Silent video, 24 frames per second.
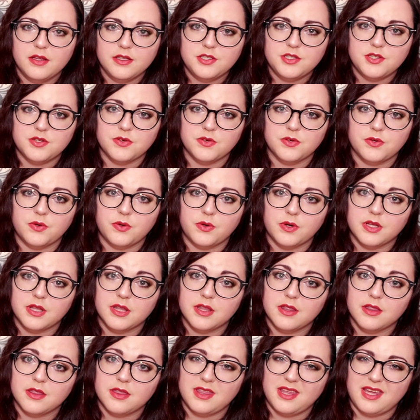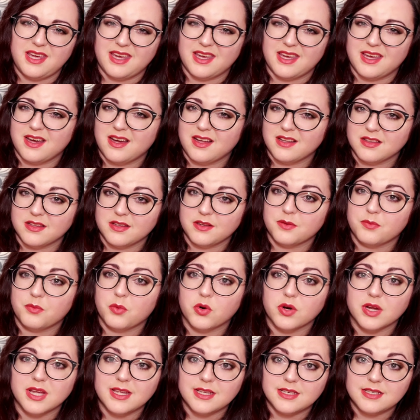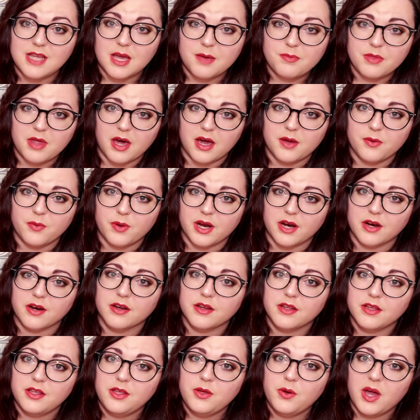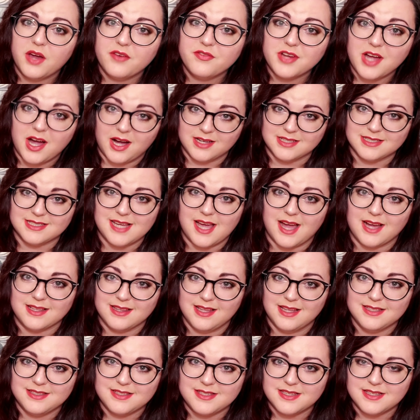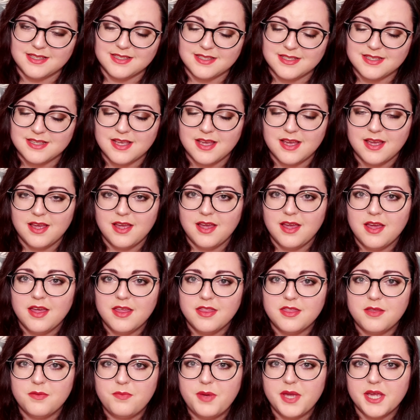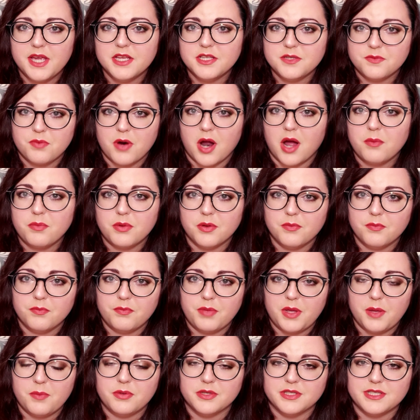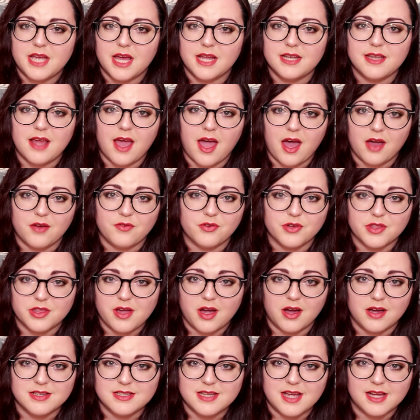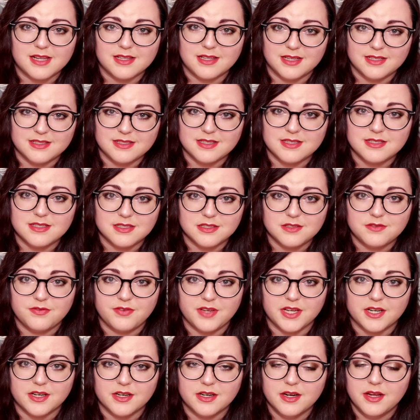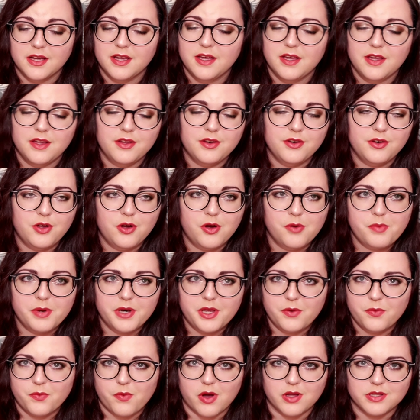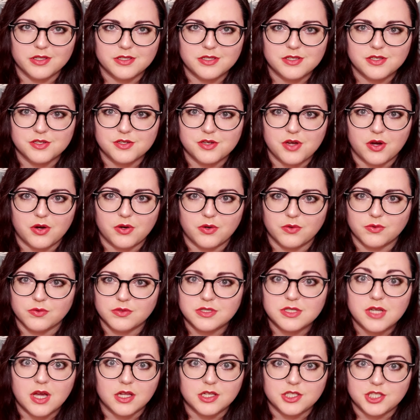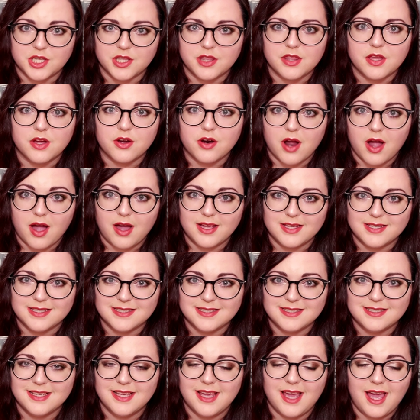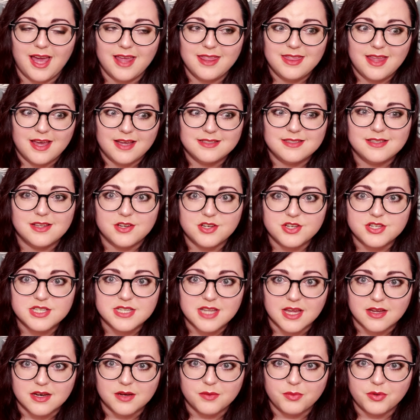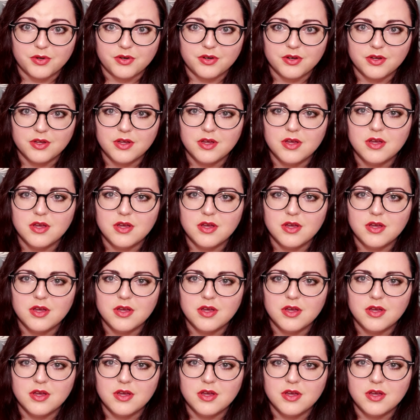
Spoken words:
to the a little more in-depth eyewear, you have contact lenses. The biggest problem people tend to have with contact lenses is fear. Nobody wants to go touching their eyes, and that's understandable.